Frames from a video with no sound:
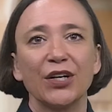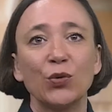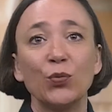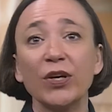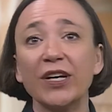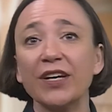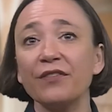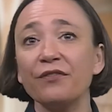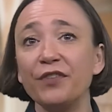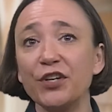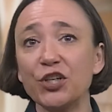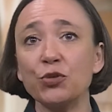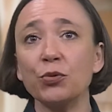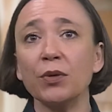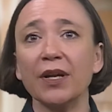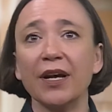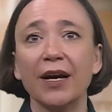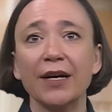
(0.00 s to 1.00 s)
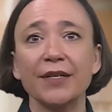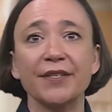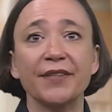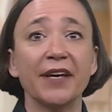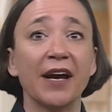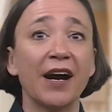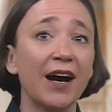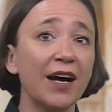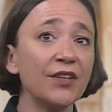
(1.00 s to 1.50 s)
We can visualize
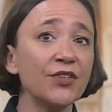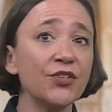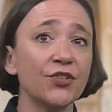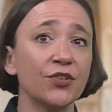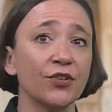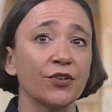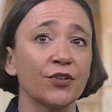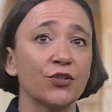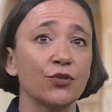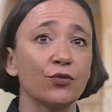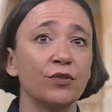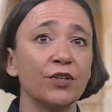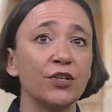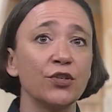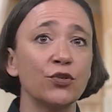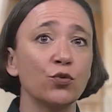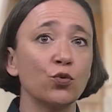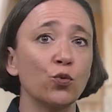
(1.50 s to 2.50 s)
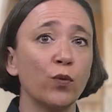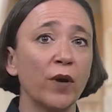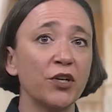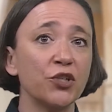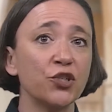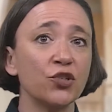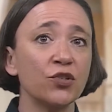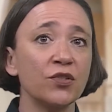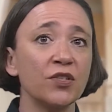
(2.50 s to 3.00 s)
the answers to these two
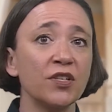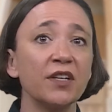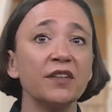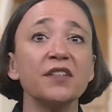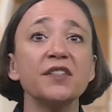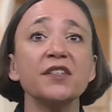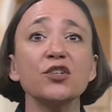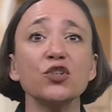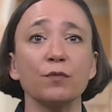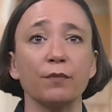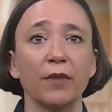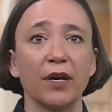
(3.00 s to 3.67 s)
questions in a decision